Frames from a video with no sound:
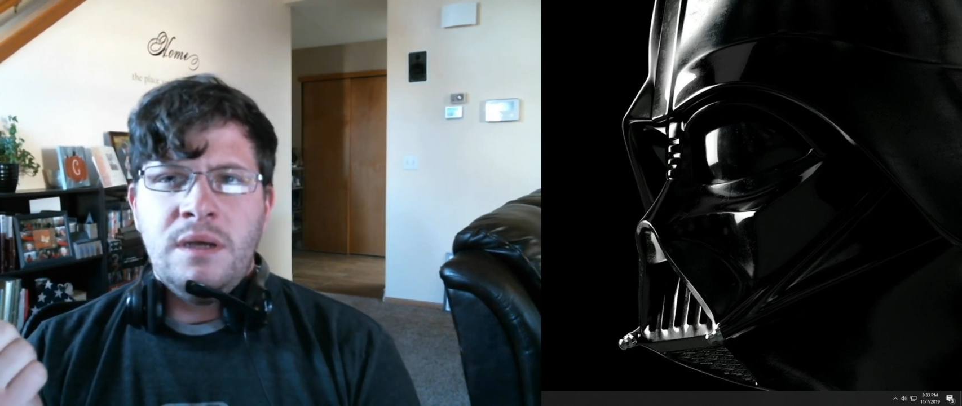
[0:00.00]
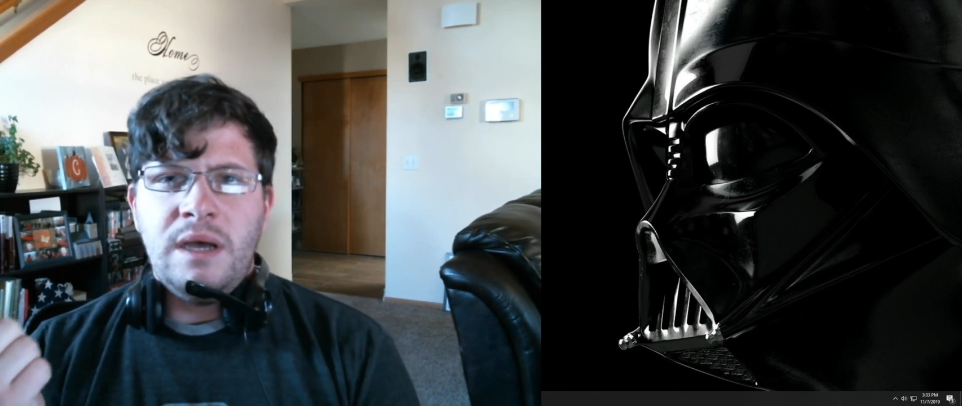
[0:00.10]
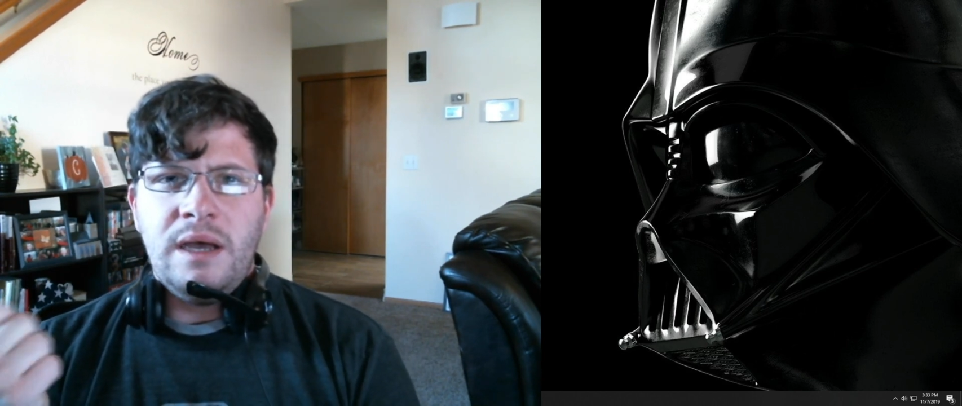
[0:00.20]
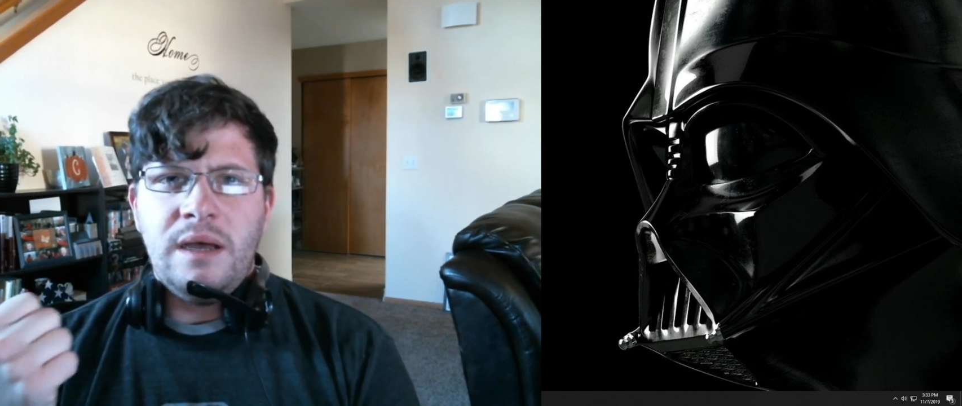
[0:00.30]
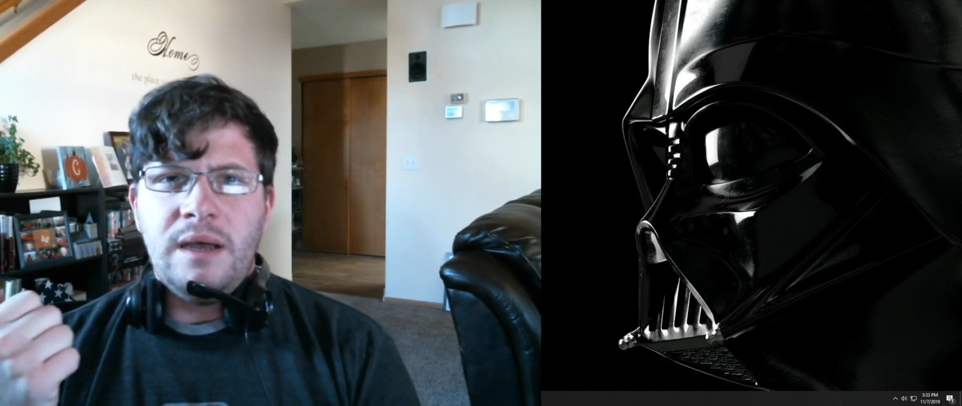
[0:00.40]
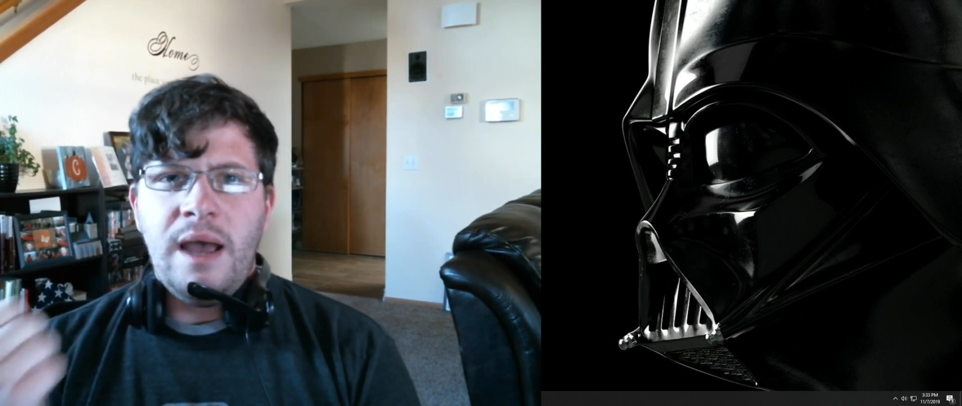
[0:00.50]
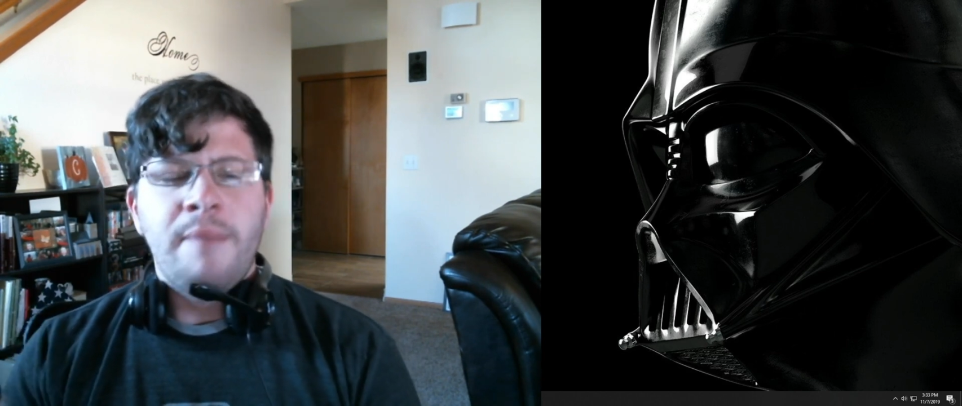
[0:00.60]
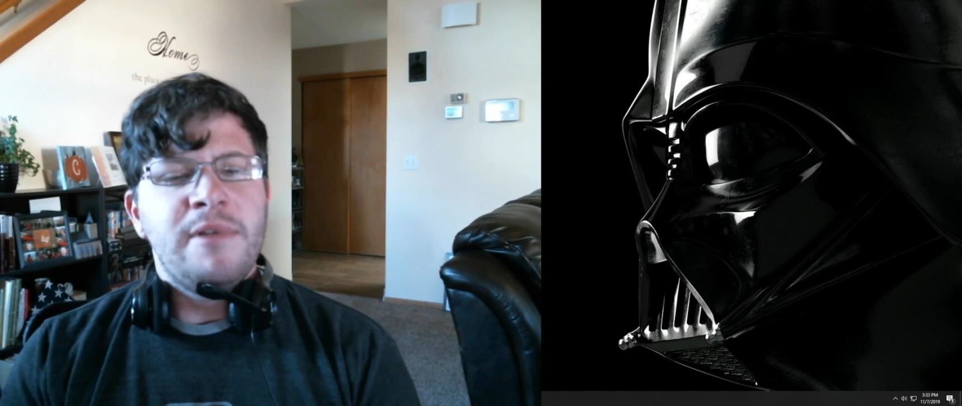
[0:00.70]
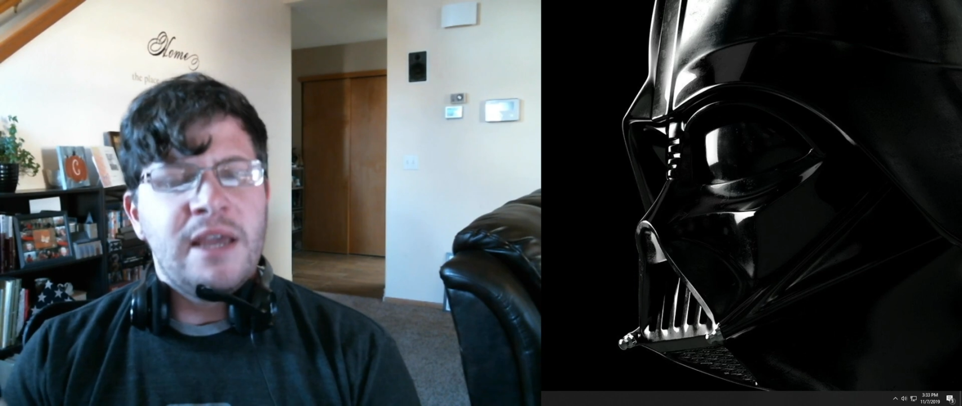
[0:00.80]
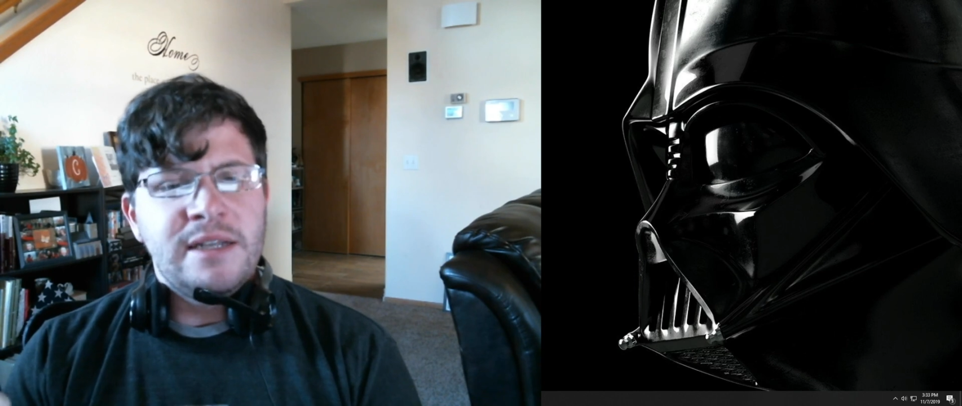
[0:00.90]

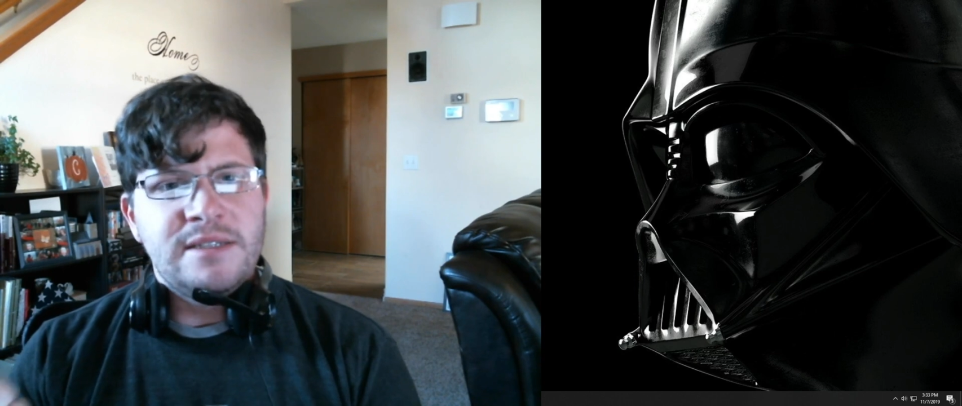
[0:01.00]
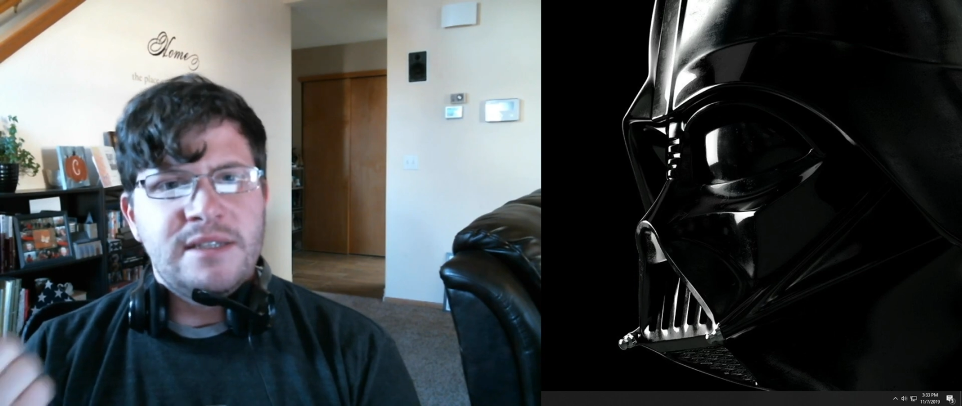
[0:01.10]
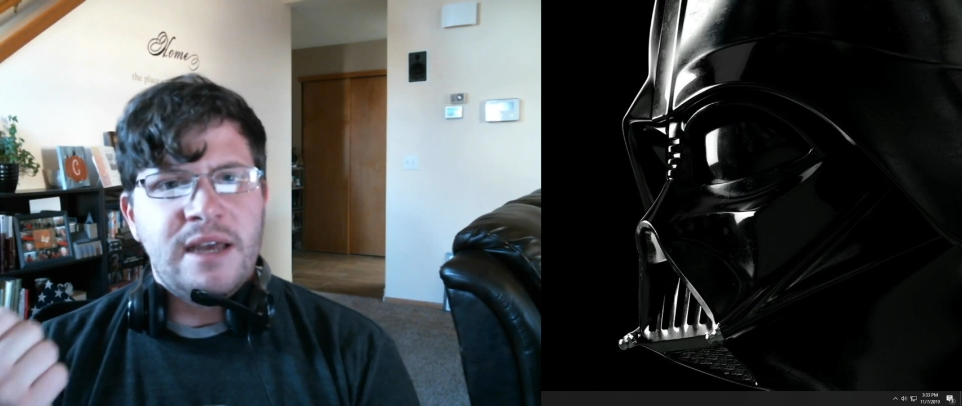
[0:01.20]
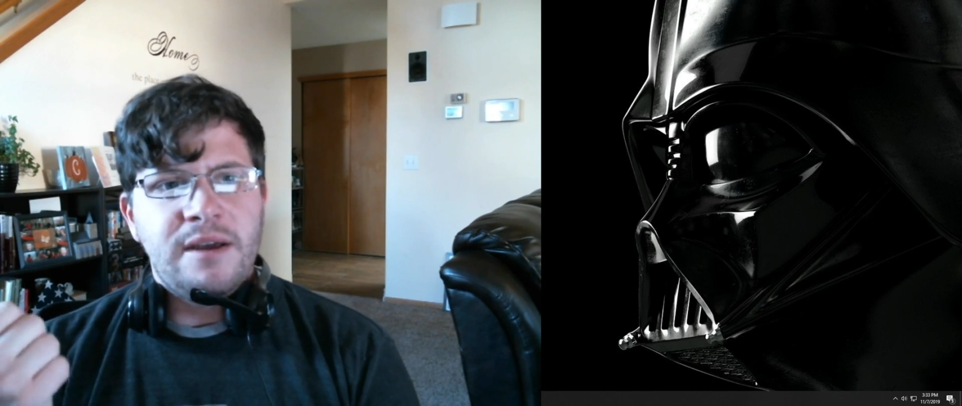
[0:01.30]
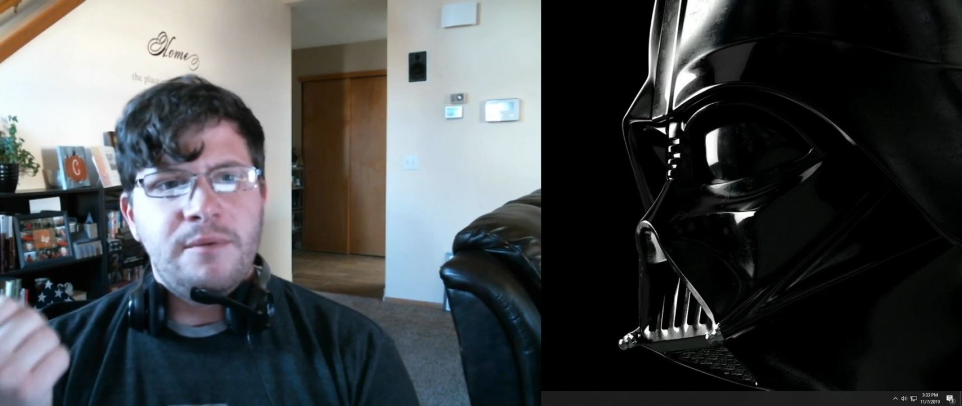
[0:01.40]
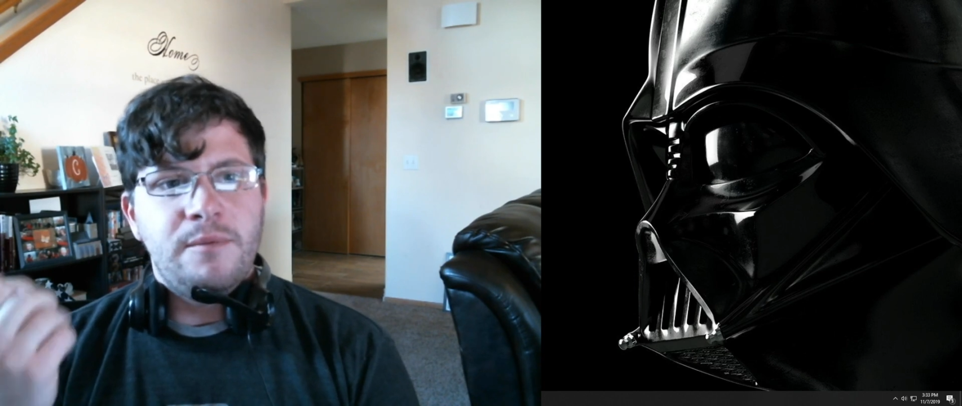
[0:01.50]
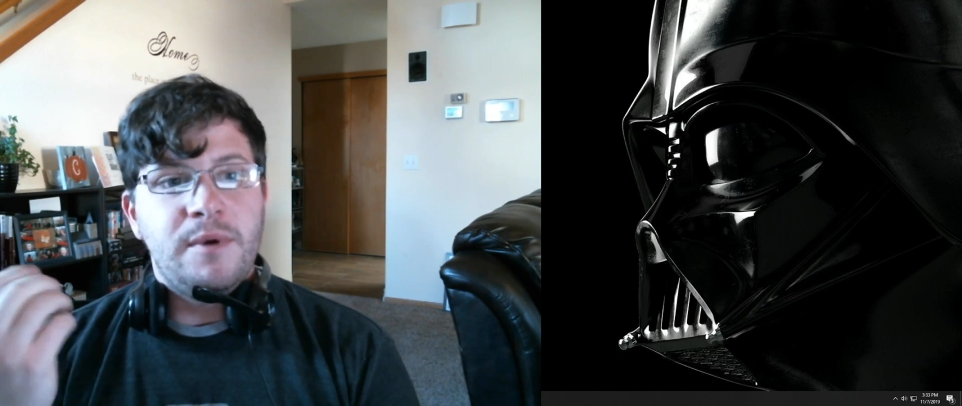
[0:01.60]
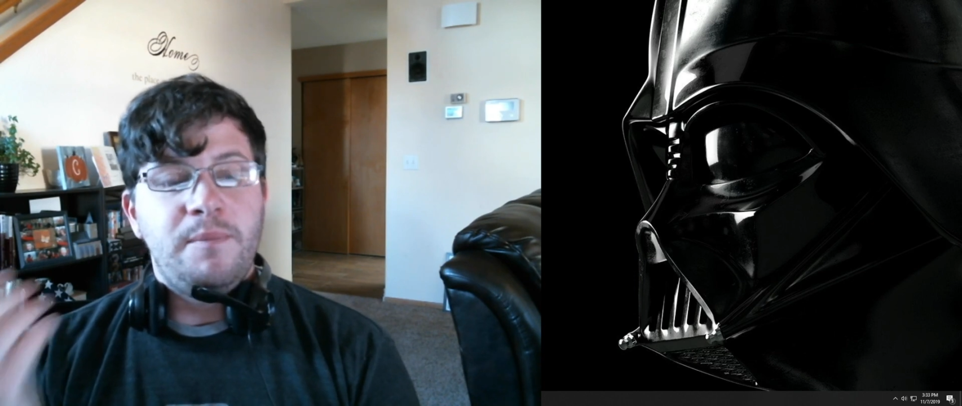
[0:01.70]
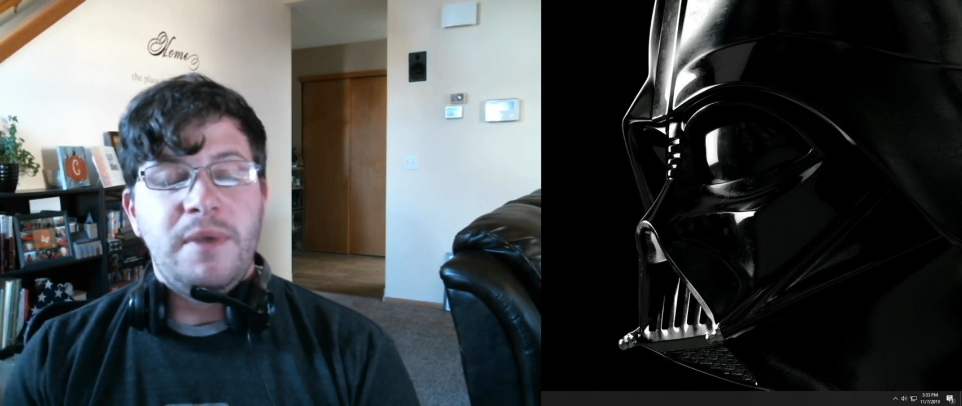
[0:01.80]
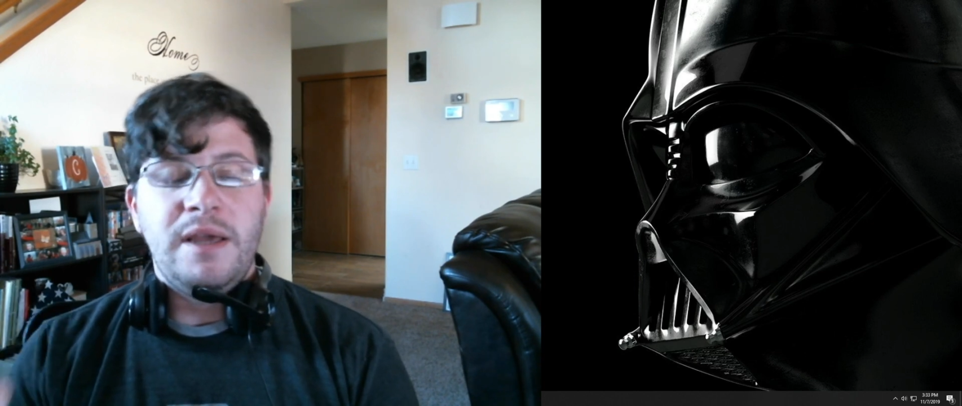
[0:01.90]
applicants that
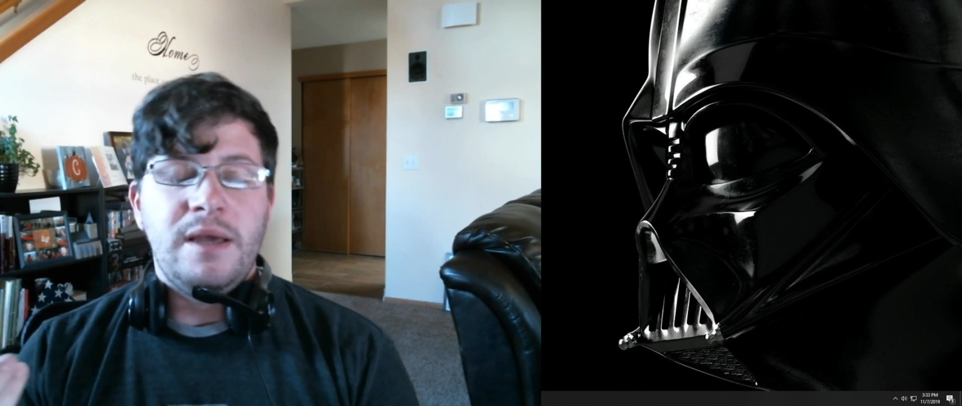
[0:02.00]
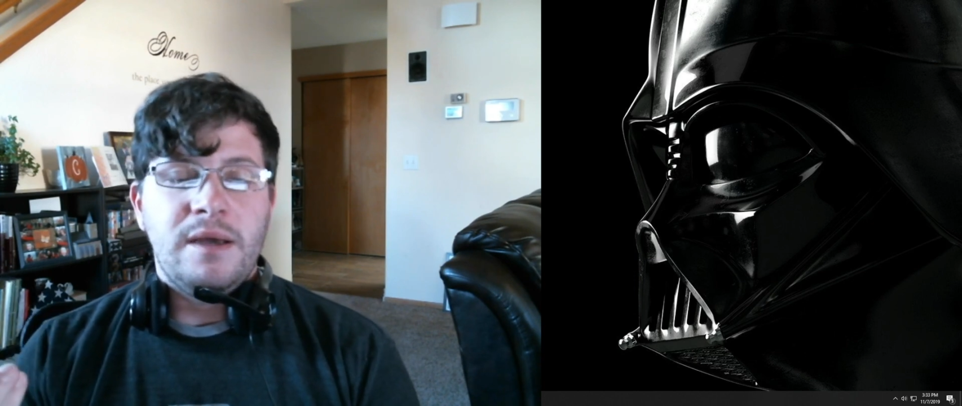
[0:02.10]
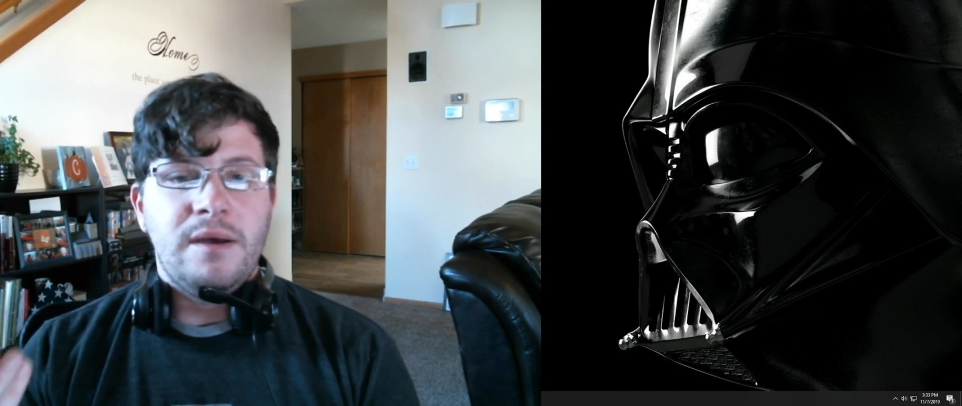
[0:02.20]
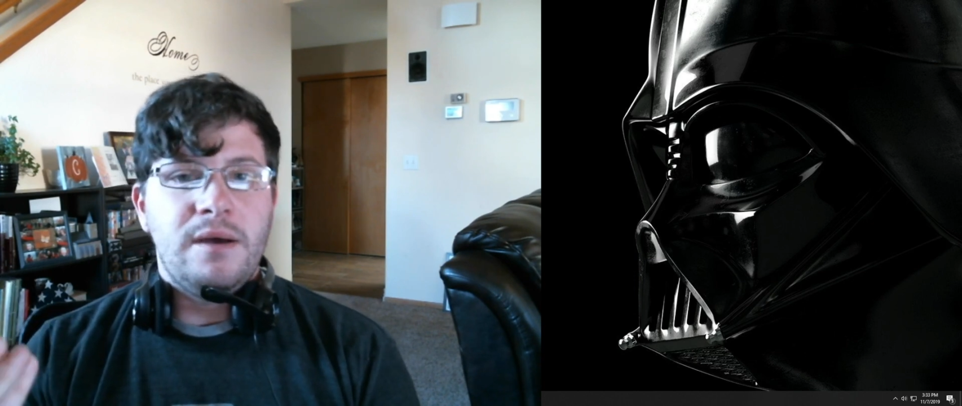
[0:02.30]
would be